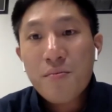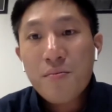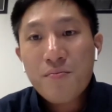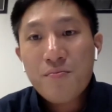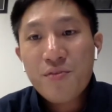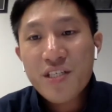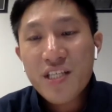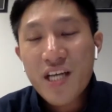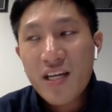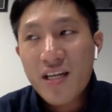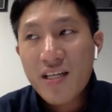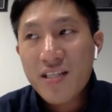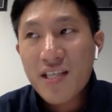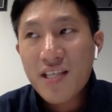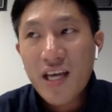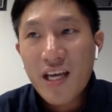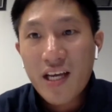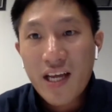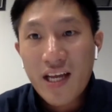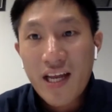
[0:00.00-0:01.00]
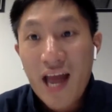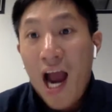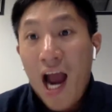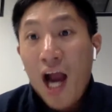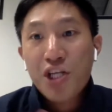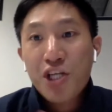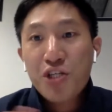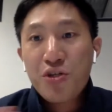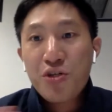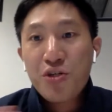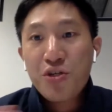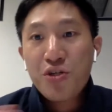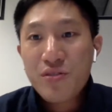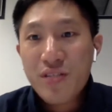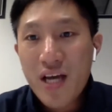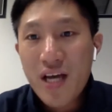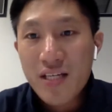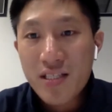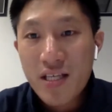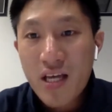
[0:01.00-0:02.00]
Pretend it's like an actual
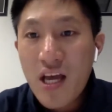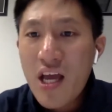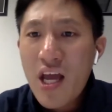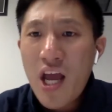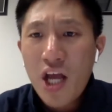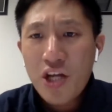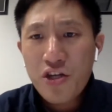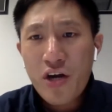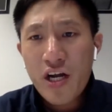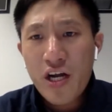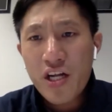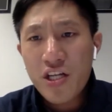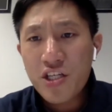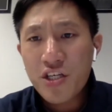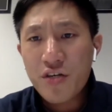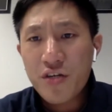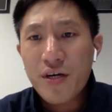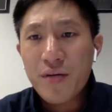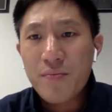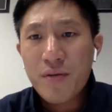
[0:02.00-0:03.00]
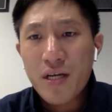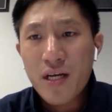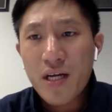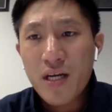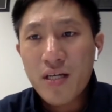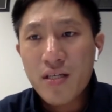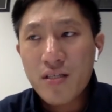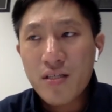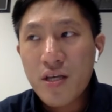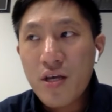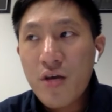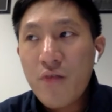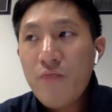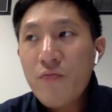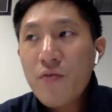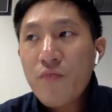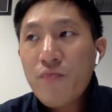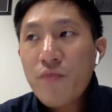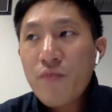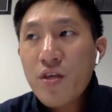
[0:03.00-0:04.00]
test, and try to do it because
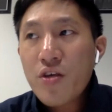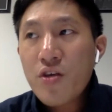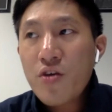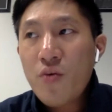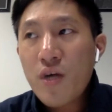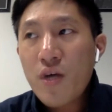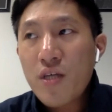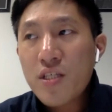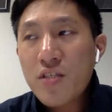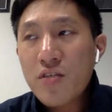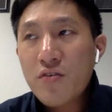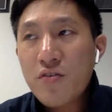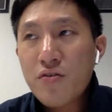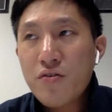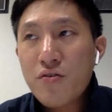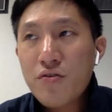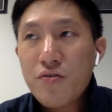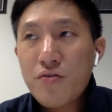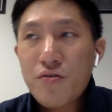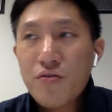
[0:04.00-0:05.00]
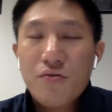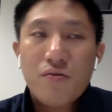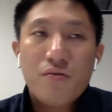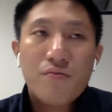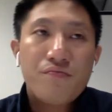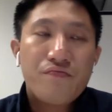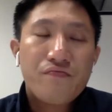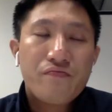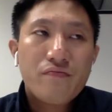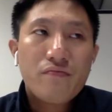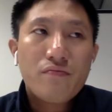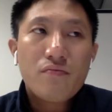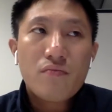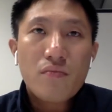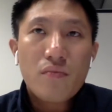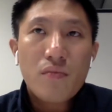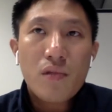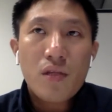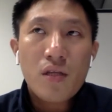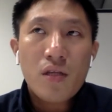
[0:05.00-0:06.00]
you want to
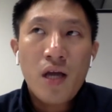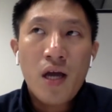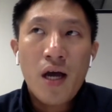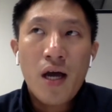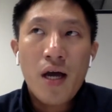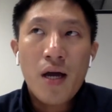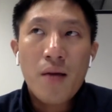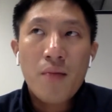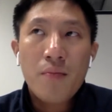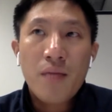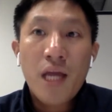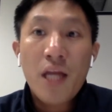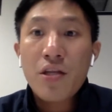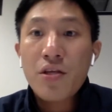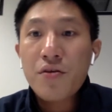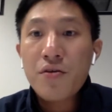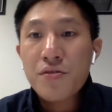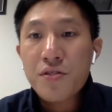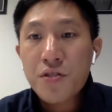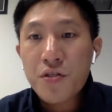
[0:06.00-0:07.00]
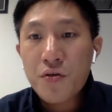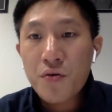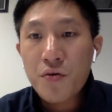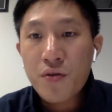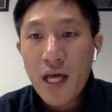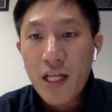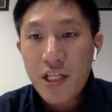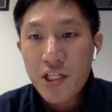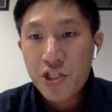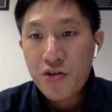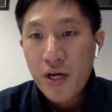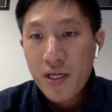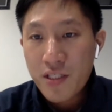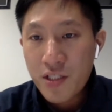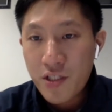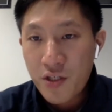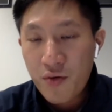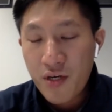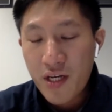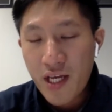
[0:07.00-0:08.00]
get used to that stress.
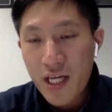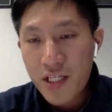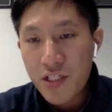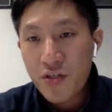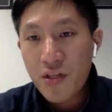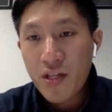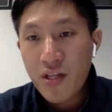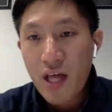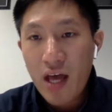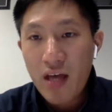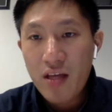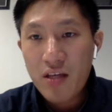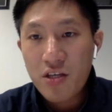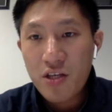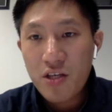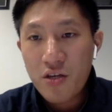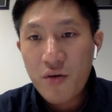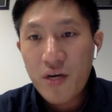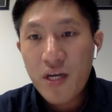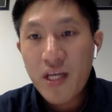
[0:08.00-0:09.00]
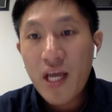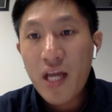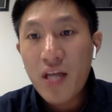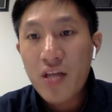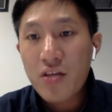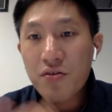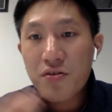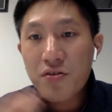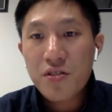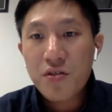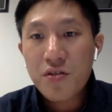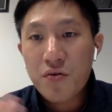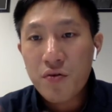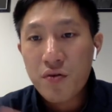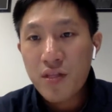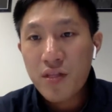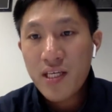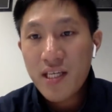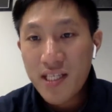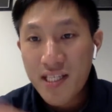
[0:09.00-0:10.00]
You want to get used to
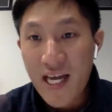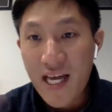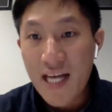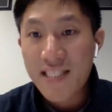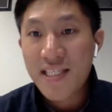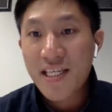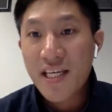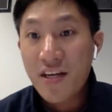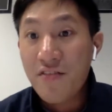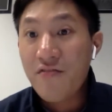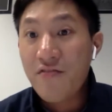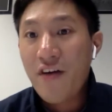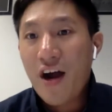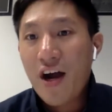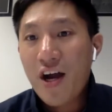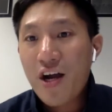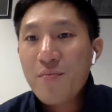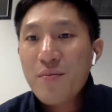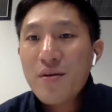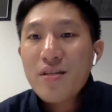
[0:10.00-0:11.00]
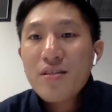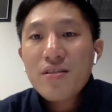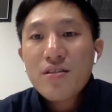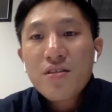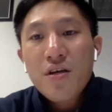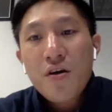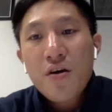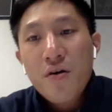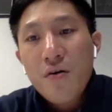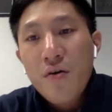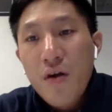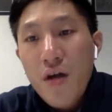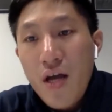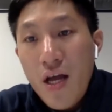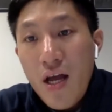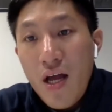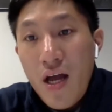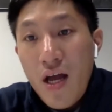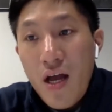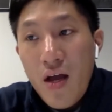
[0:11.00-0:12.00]
the testing environment. So
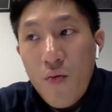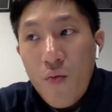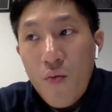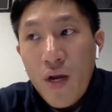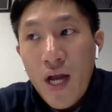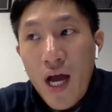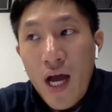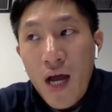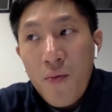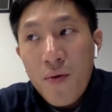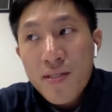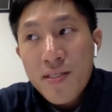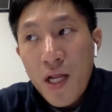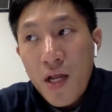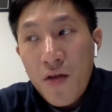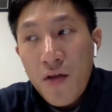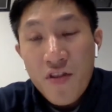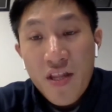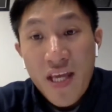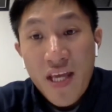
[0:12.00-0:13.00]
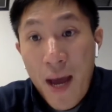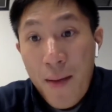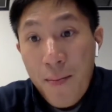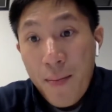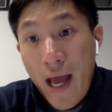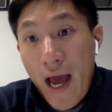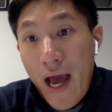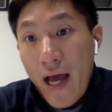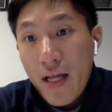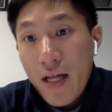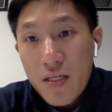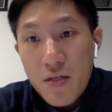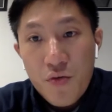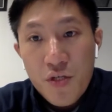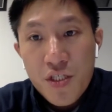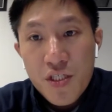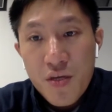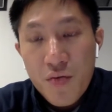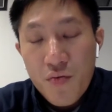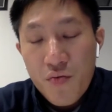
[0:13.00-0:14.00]
when I was studying for the MCAT, which is
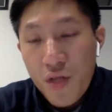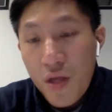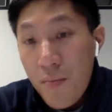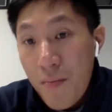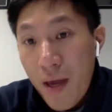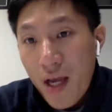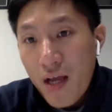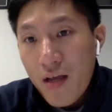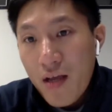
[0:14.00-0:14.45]
a really big